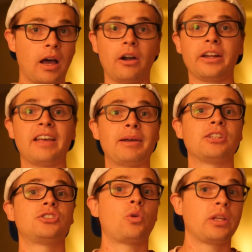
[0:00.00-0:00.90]
I already have my
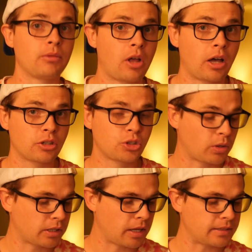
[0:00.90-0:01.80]
sodium log
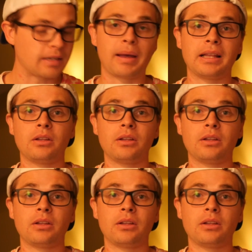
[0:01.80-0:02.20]
shortcut in my